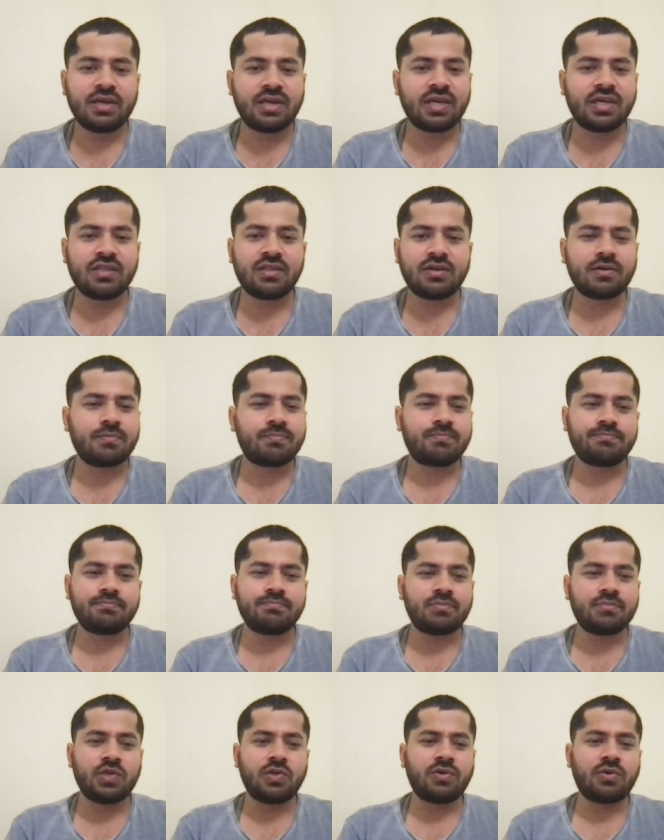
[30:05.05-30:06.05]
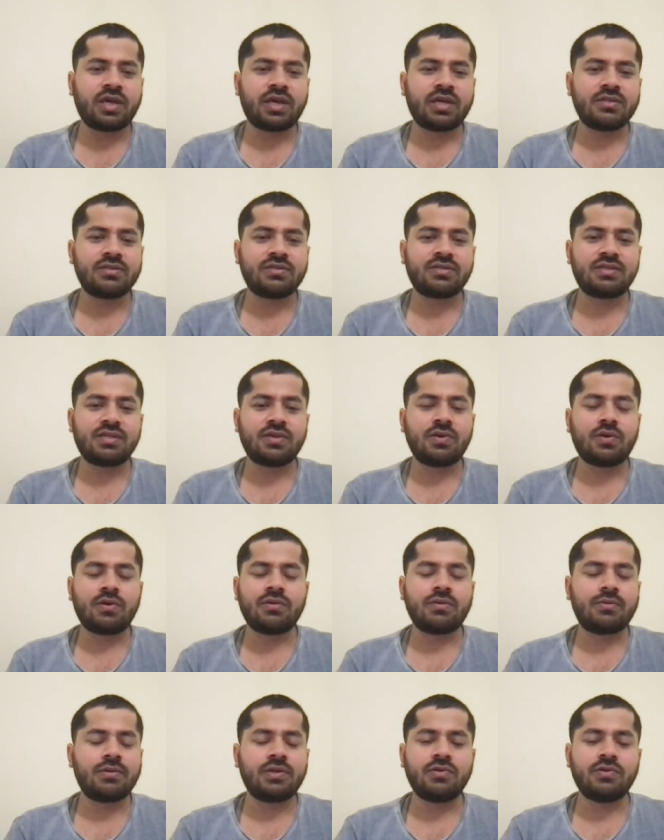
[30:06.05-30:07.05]
either you can see
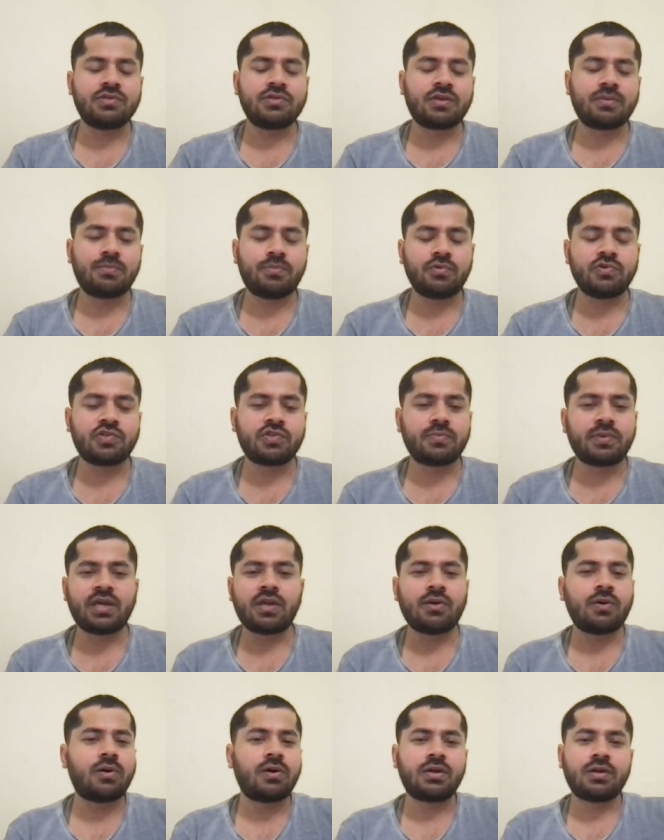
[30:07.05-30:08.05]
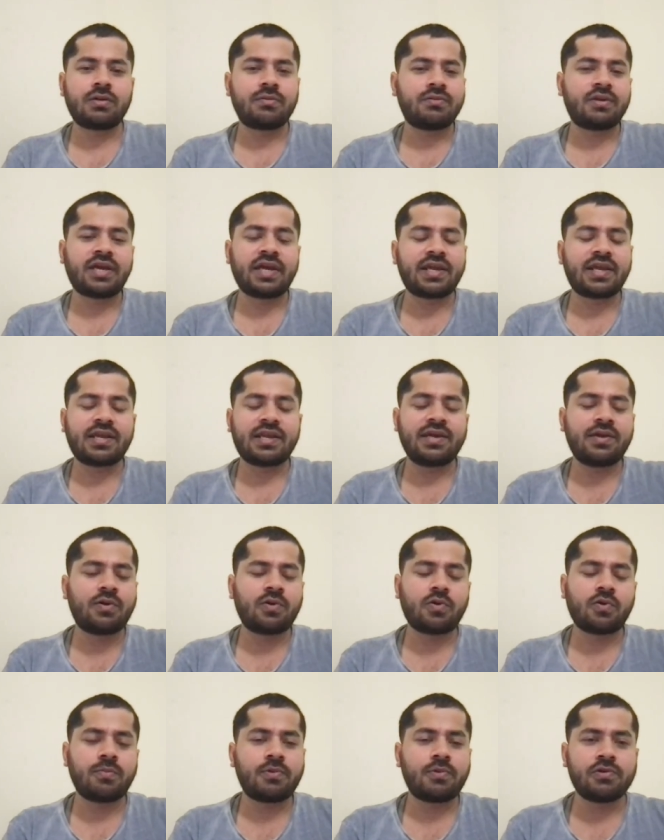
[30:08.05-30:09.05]
on the using Postman or directly
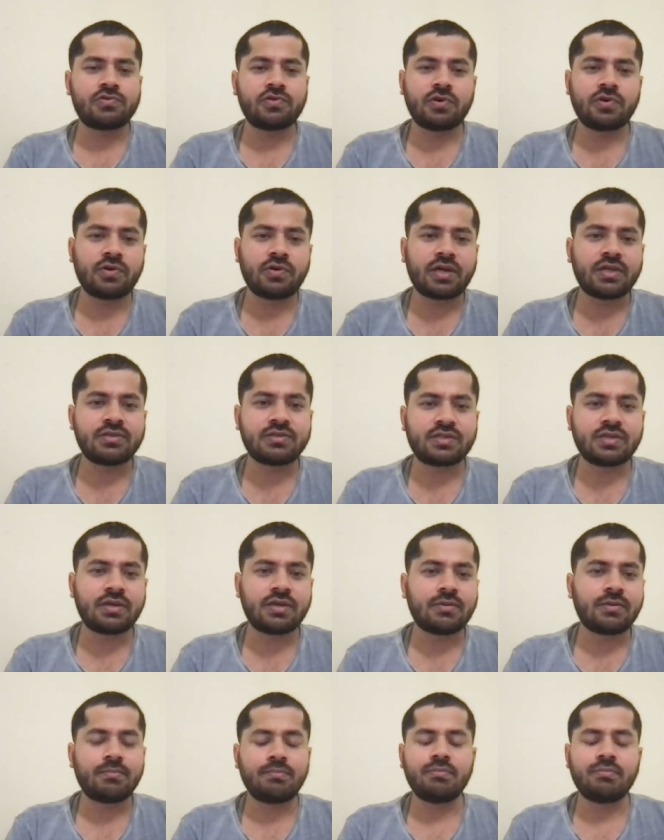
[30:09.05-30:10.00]
Chrome also you can see.